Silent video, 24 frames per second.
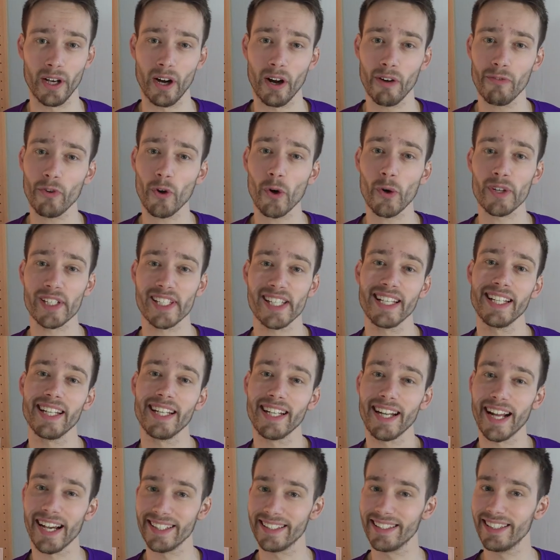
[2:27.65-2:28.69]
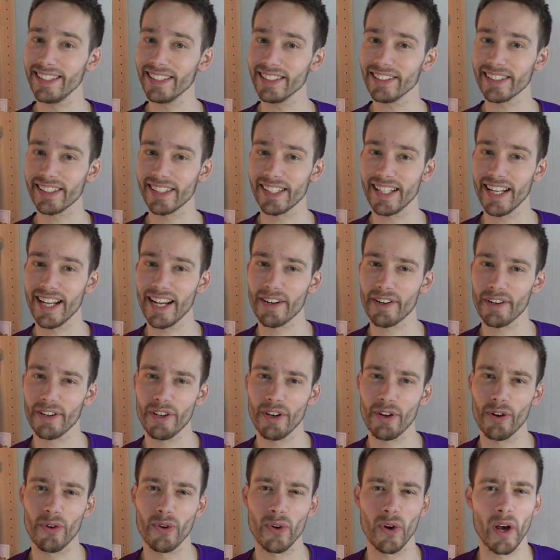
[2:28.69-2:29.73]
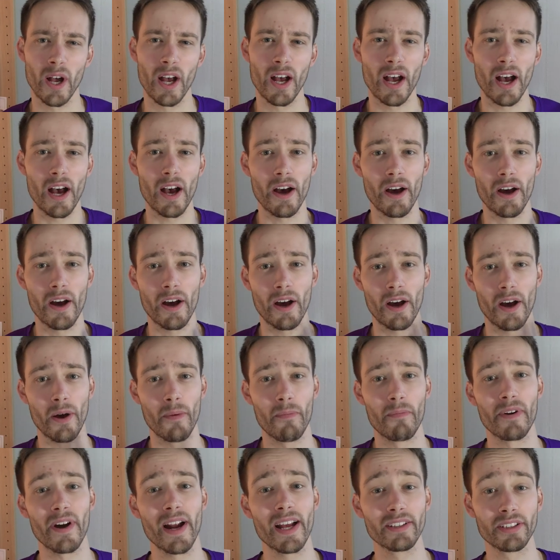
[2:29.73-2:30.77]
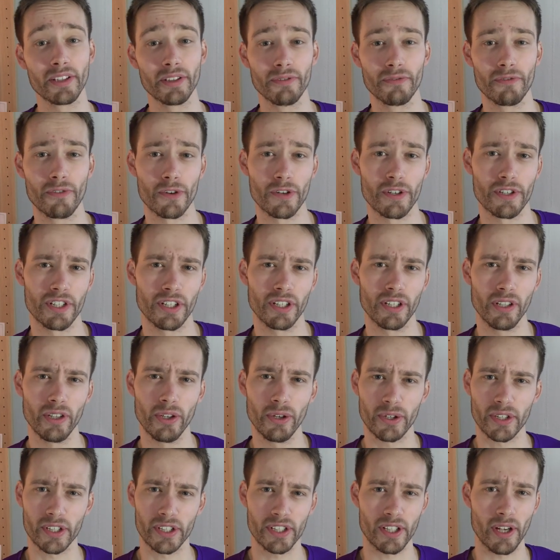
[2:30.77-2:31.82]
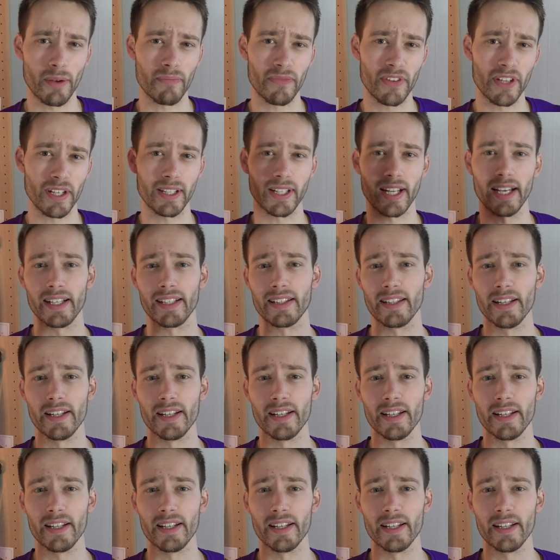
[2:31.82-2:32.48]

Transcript: Of course, in an ideal scenario, a brand conversion looks something like